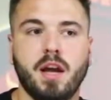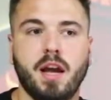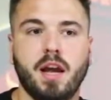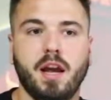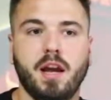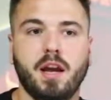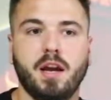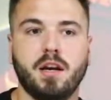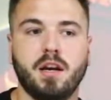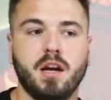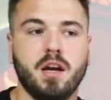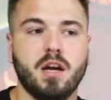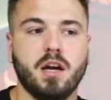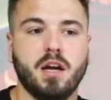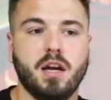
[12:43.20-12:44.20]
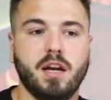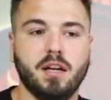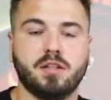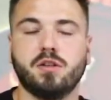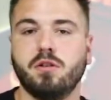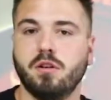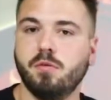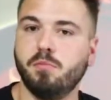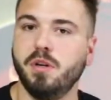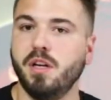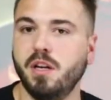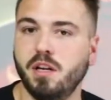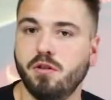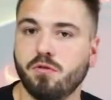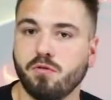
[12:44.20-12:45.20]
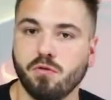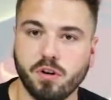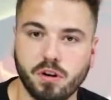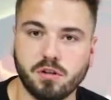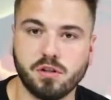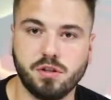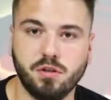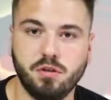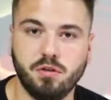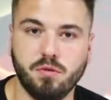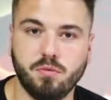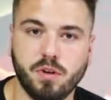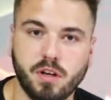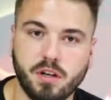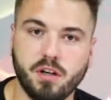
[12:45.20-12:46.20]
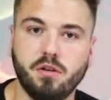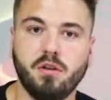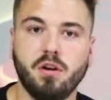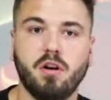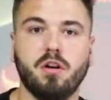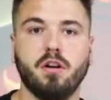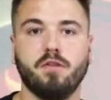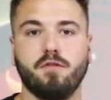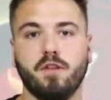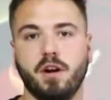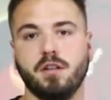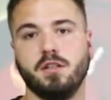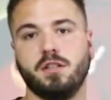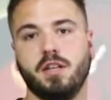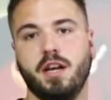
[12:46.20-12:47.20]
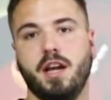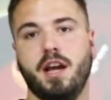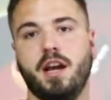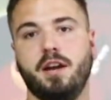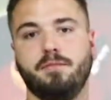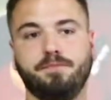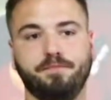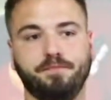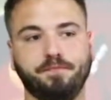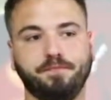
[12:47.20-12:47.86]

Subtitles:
and it's going to be real soon when you go to your friend and say, hey,